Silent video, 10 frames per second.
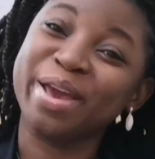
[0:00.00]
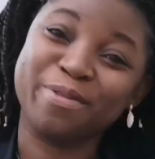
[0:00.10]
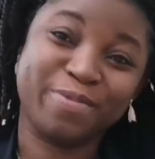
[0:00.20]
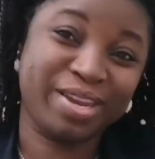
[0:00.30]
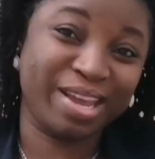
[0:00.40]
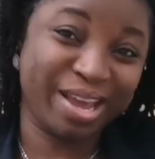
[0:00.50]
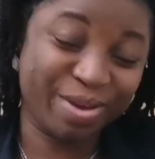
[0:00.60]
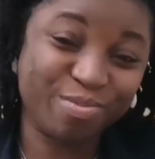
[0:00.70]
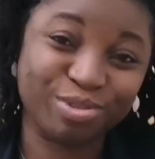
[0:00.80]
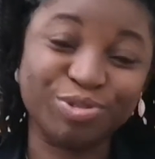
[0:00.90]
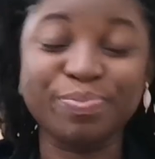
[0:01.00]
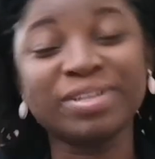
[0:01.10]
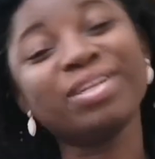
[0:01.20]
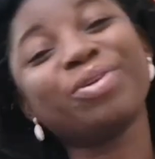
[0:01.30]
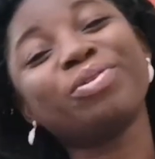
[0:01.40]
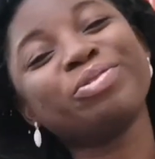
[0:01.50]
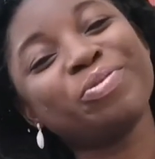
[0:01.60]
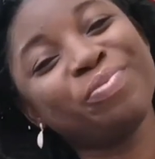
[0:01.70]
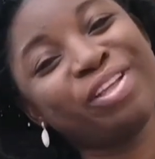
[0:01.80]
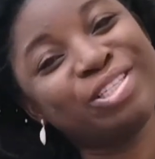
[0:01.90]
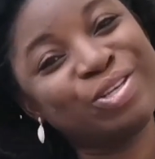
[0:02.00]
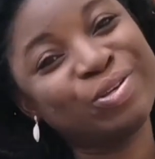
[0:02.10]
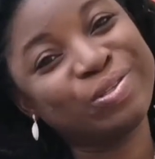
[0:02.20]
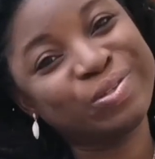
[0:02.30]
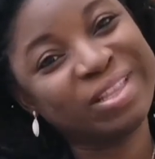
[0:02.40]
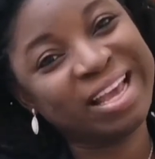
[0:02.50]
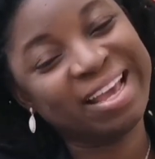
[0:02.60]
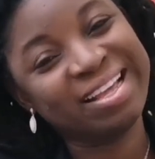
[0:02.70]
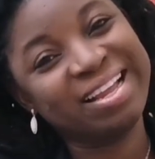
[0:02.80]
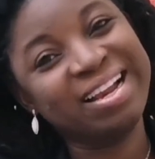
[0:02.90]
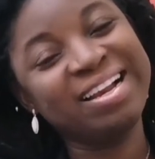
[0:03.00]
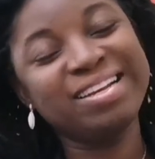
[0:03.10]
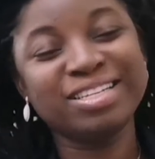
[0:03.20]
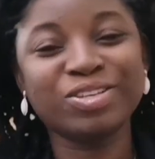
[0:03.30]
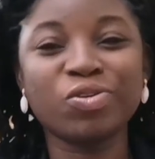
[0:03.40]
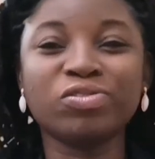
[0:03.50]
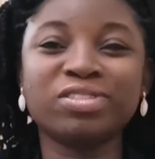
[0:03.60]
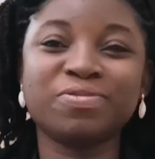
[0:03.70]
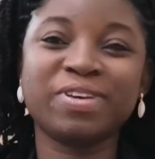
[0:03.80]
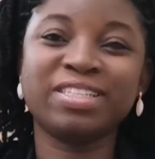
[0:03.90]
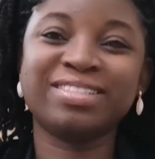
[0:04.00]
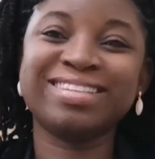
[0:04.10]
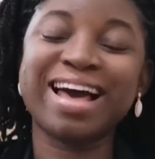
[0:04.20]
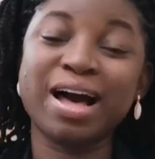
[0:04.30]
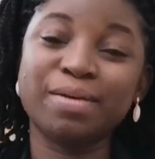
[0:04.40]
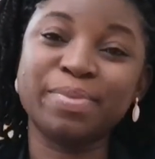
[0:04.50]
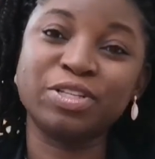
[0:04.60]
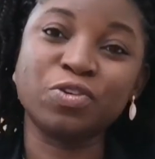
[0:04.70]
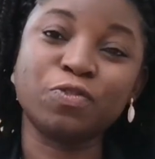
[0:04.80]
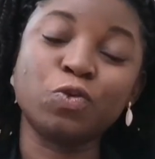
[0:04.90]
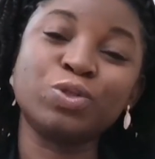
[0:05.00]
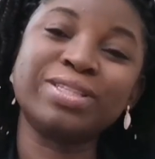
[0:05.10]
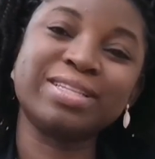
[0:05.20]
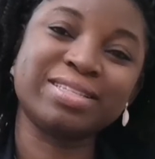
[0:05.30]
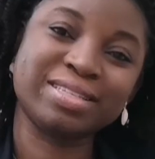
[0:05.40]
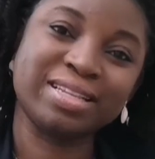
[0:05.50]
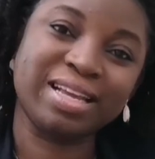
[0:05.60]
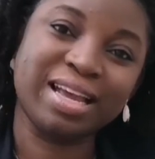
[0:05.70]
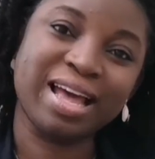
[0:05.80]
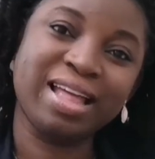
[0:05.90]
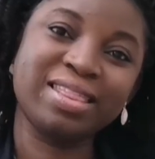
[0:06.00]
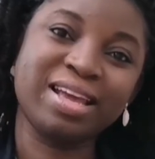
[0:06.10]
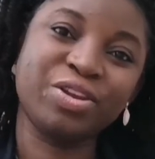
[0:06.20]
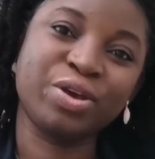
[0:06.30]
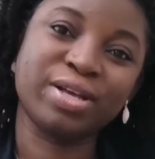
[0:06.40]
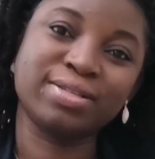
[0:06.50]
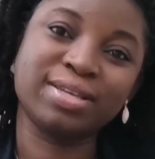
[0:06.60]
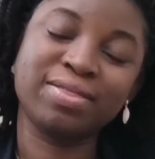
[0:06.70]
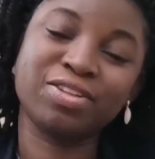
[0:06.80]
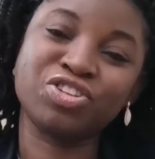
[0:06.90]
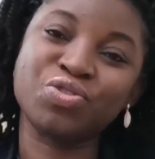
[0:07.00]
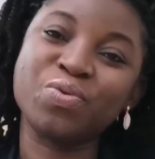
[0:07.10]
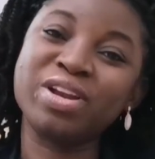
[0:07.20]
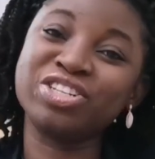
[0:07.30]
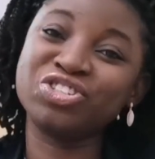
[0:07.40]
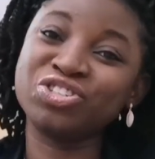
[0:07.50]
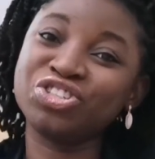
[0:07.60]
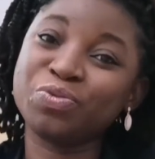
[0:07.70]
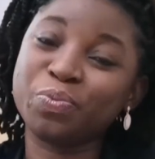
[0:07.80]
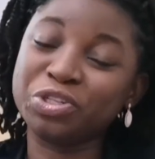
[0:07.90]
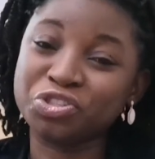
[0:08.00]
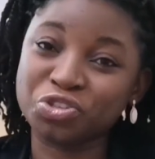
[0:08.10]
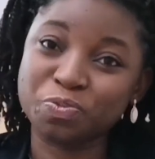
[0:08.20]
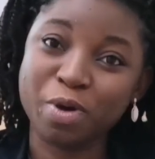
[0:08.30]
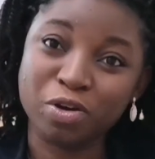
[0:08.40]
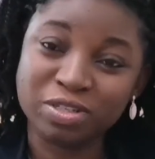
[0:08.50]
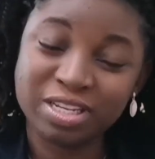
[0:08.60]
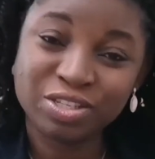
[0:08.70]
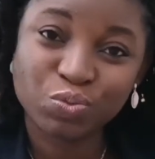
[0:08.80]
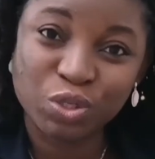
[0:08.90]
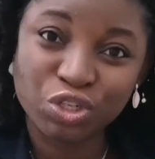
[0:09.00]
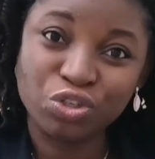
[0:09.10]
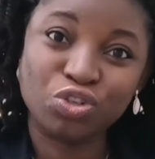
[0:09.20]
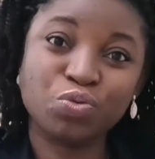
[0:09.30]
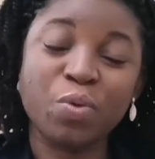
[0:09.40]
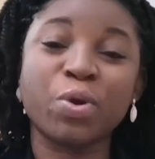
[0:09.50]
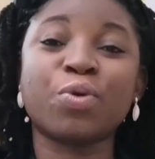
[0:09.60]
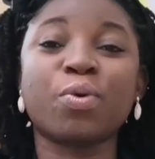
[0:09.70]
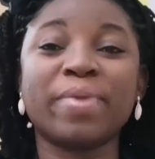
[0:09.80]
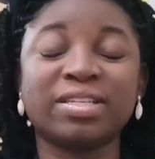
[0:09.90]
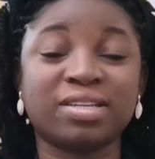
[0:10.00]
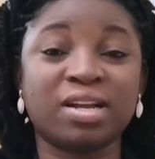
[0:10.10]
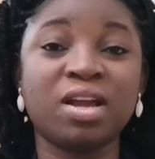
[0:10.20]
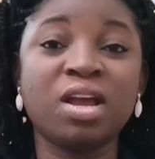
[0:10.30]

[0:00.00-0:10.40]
have been able to pass across something to you today. Let's cultivate the habit of good listening, and then you can see that your relationship with your spouses, with your children will grow better.